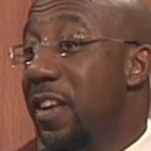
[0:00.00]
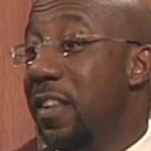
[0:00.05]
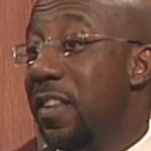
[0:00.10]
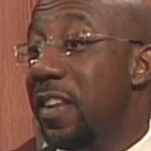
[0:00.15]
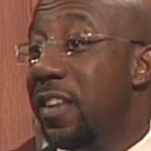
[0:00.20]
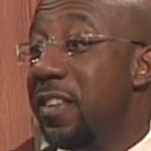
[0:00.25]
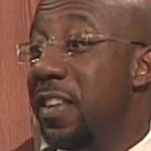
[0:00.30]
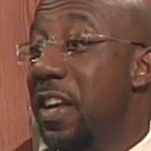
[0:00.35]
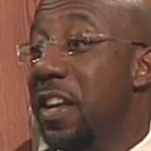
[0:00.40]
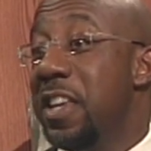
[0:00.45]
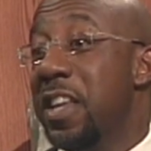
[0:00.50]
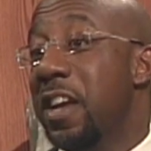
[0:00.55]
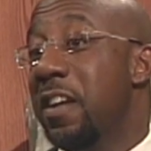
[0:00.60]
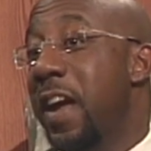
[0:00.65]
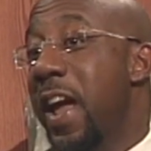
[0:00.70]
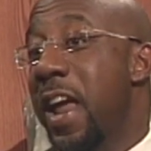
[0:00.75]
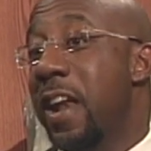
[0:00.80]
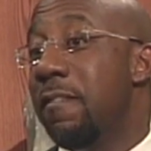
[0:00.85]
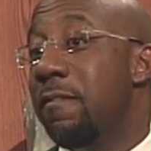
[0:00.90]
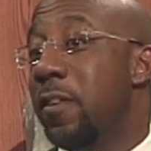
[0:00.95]
the 10-year
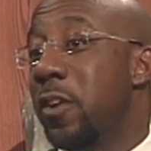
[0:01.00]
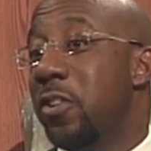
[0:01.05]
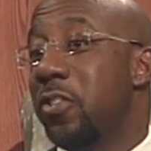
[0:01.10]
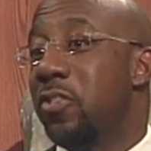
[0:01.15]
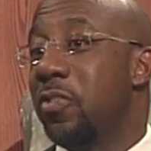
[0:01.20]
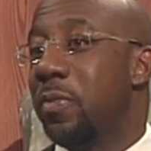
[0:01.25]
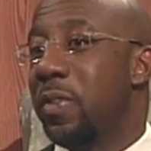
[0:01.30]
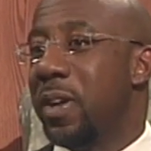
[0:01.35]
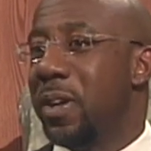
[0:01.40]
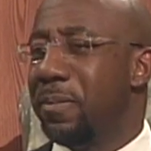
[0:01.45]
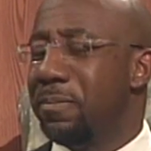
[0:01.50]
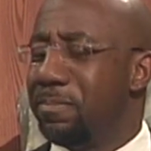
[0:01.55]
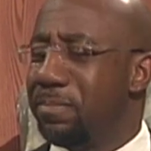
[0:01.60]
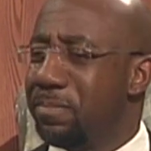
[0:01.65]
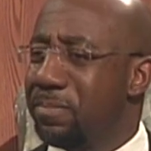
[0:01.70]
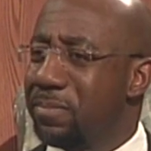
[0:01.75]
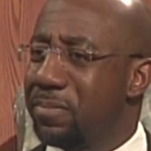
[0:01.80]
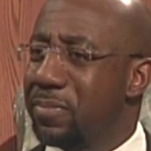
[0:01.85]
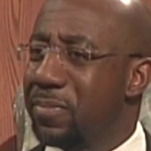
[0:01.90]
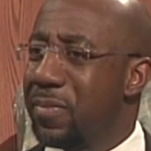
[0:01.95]
anniversary
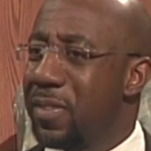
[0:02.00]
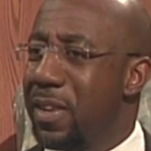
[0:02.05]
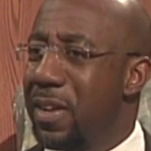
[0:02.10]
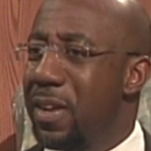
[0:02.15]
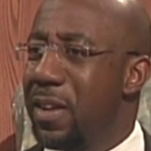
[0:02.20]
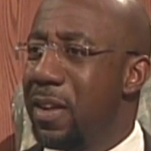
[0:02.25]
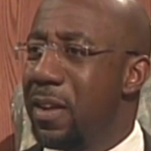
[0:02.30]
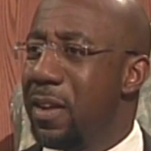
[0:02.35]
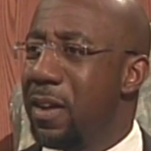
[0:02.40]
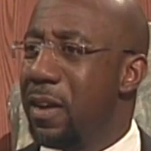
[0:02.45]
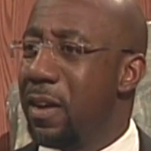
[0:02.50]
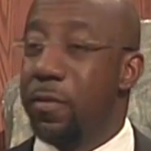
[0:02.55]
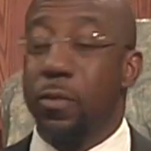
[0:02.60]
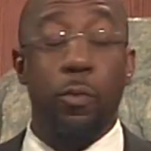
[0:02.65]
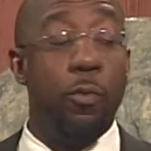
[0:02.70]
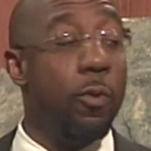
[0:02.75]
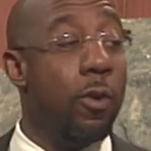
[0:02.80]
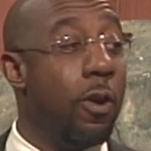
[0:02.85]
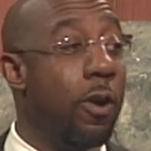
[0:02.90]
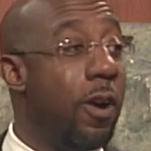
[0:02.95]
of the
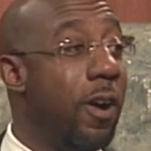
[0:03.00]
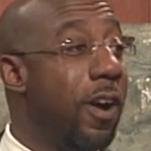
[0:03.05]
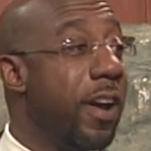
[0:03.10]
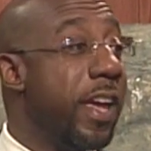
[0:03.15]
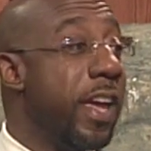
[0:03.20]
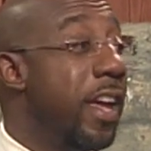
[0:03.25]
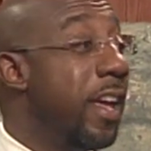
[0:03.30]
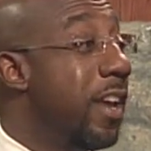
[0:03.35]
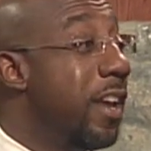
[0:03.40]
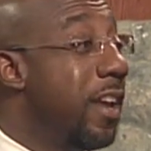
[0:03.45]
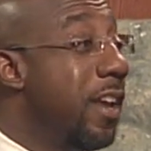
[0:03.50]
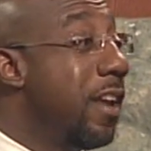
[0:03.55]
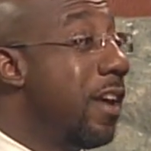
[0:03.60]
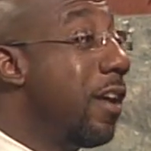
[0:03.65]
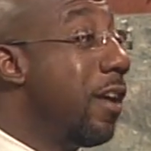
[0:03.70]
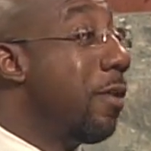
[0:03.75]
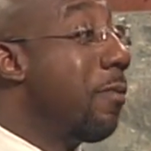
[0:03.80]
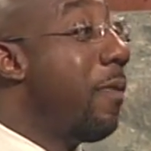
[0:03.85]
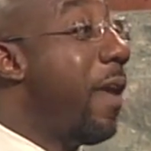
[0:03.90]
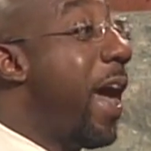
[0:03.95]
war in
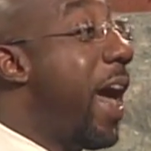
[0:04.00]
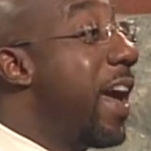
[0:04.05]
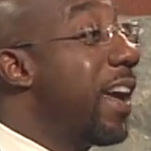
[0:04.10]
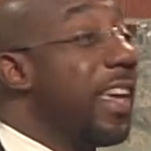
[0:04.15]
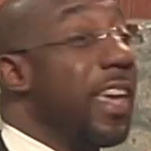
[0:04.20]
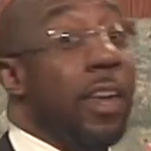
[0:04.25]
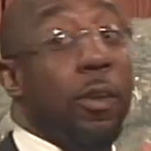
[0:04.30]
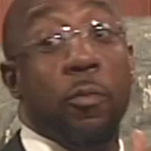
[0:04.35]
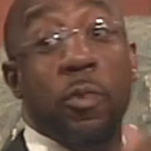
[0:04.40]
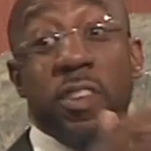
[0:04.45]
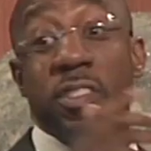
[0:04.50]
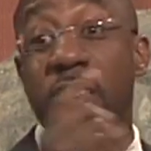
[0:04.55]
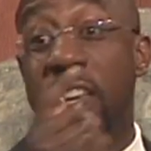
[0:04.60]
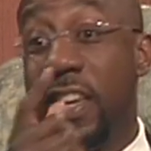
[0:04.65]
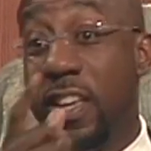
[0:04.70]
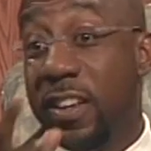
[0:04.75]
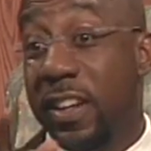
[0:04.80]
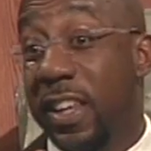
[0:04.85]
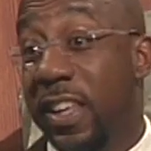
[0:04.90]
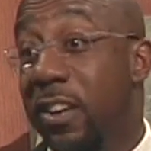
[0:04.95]
Iraq. It was an
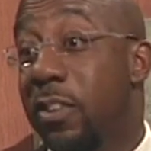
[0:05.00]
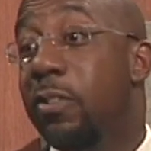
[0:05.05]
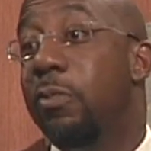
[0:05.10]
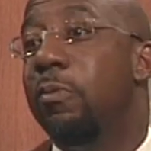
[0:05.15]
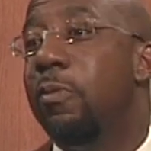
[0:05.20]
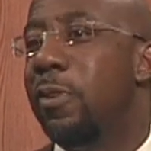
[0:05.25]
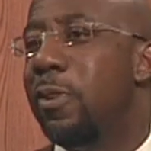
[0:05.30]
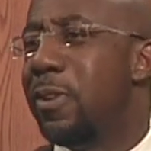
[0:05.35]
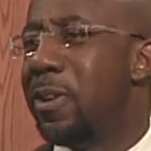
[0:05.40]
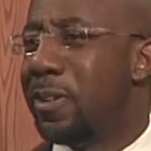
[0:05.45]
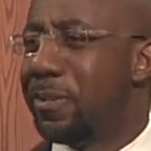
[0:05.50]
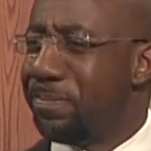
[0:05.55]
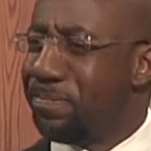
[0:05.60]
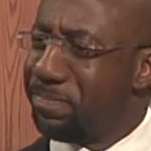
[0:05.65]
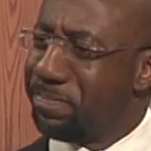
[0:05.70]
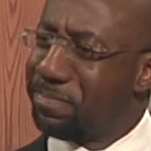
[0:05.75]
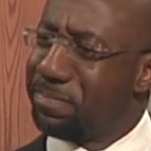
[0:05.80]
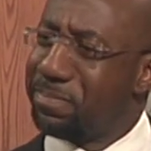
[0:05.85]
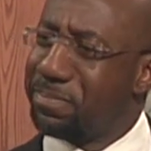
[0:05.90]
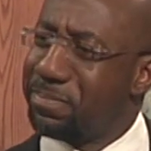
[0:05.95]
illegal war.
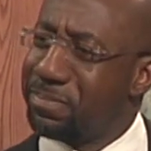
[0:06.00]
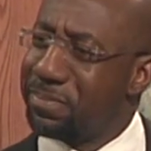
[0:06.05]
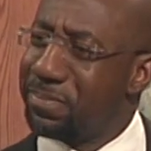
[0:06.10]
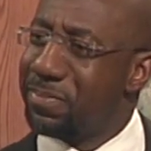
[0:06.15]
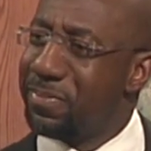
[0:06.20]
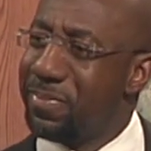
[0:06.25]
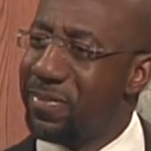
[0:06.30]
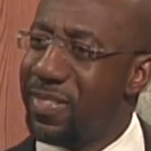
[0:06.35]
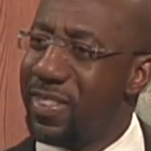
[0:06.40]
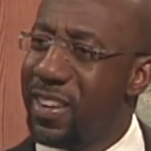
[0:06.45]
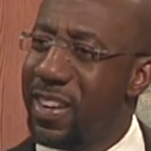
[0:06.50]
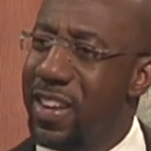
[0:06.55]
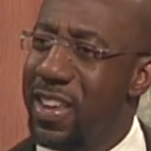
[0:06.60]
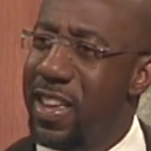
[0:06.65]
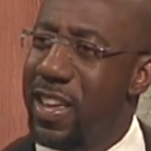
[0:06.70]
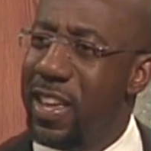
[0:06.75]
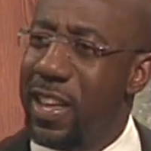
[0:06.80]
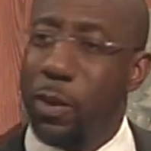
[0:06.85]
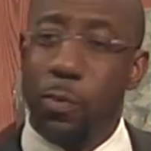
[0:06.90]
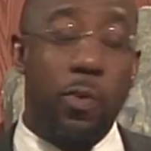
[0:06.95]

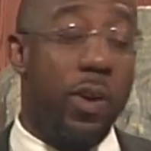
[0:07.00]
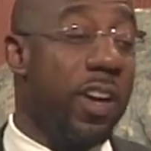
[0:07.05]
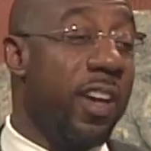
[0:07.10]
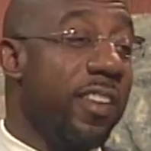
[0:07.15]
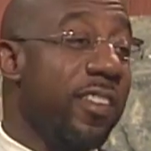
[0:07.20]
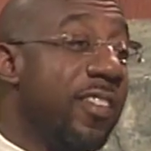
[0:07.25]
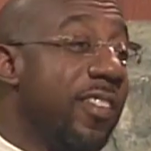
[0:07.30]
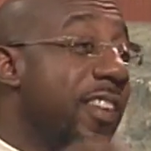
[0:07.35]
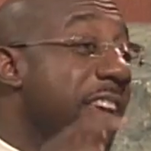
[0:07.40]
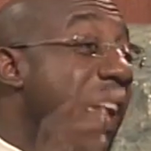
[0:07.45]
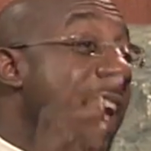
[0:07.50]
It was